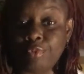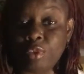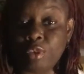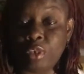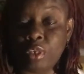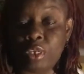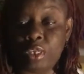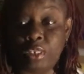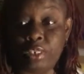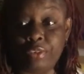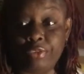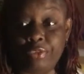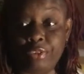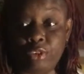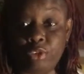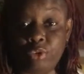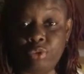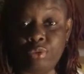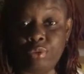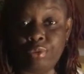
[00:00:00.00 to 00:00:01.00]
a different
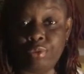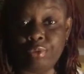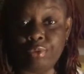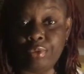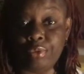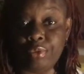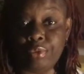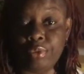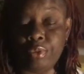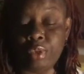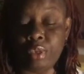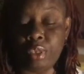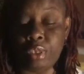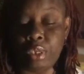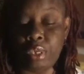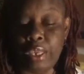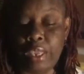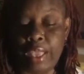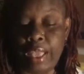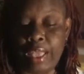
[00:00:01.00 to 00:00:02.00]
truth.
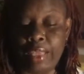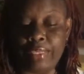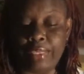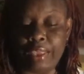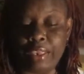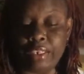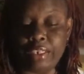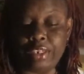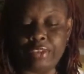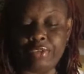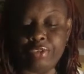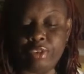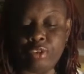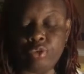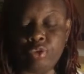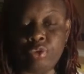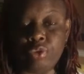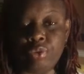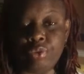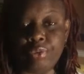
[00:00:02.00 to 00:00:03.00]
And that different
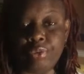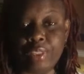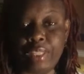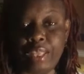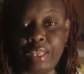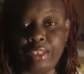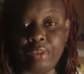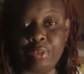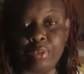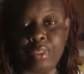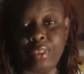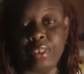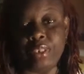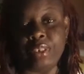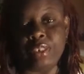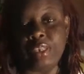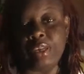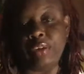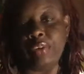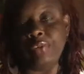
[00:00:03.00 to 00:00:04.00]
truth lies within
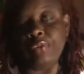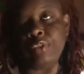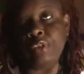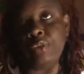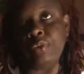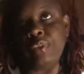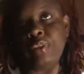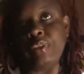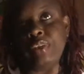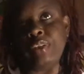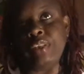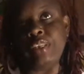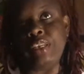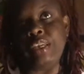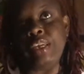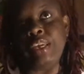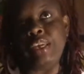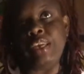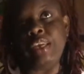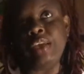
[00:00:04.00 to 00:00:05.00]
self. So they're
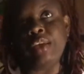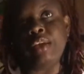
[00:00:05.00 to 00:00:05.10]
seeking